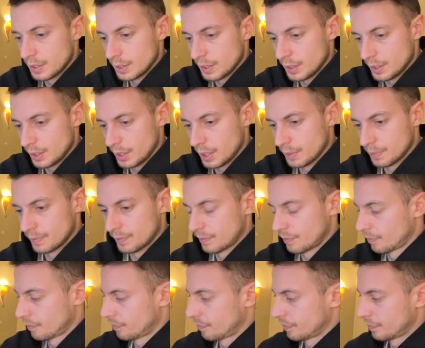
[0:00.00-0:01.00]
like
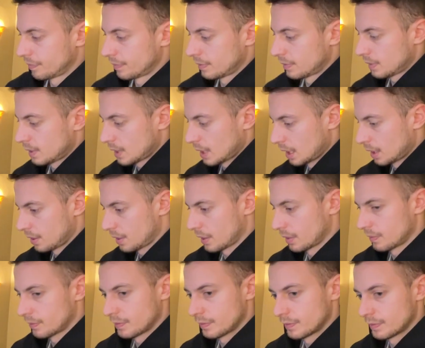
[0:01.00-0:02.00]
everyone uses in the
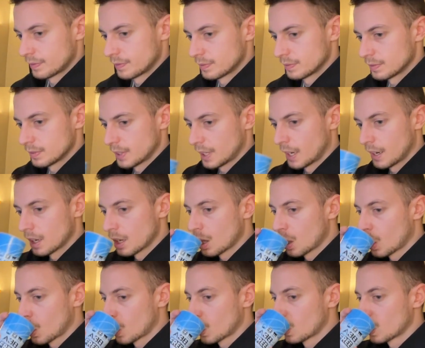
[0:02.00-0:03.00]
fashion industry. So that would
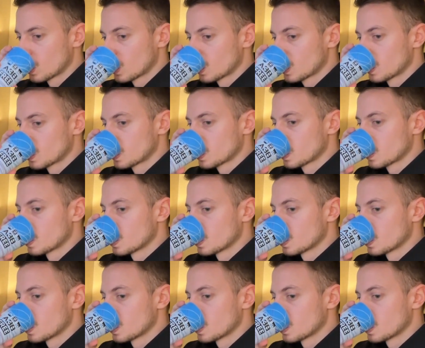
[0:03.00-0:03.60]
be a good one.